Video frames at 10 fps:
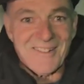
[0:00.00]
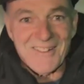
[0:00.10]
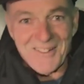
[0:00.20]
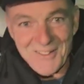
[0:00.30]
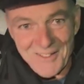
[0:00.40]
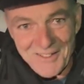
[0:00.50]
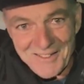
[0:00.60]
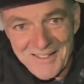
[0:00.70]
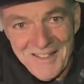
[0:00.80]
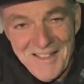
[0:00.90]
And
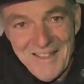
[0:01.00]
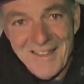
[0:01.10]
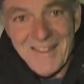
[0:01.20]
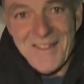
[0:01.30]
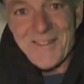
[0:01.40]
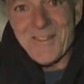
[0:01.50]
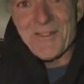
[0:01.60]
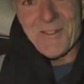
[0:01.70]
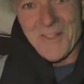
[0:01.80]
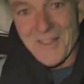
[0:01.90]
I
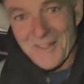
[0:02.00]
just